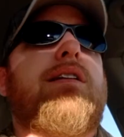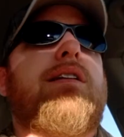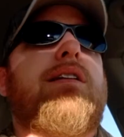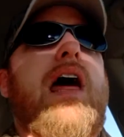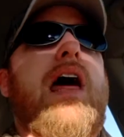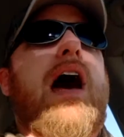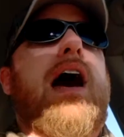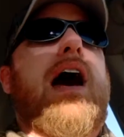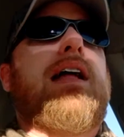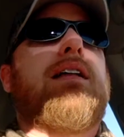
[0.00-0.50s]

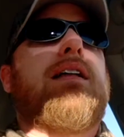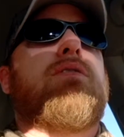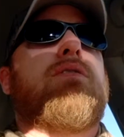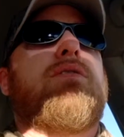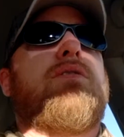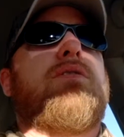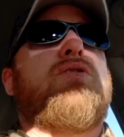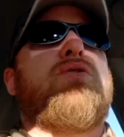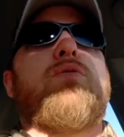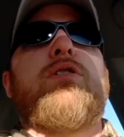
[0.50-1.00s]
Not
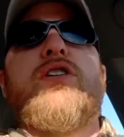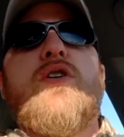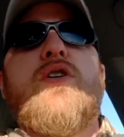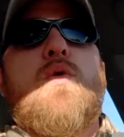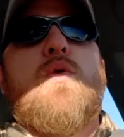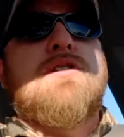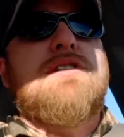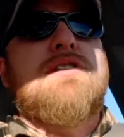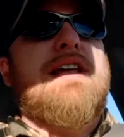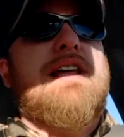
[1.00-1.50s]
3
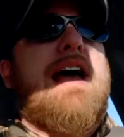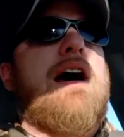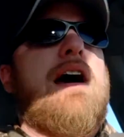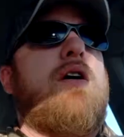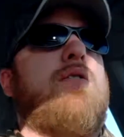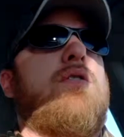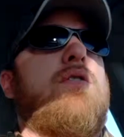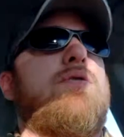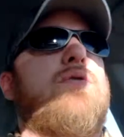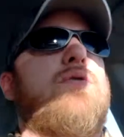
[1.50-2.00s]
doors
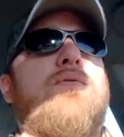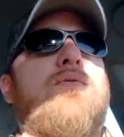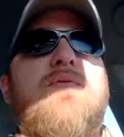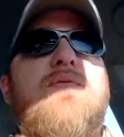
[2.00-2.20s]
down or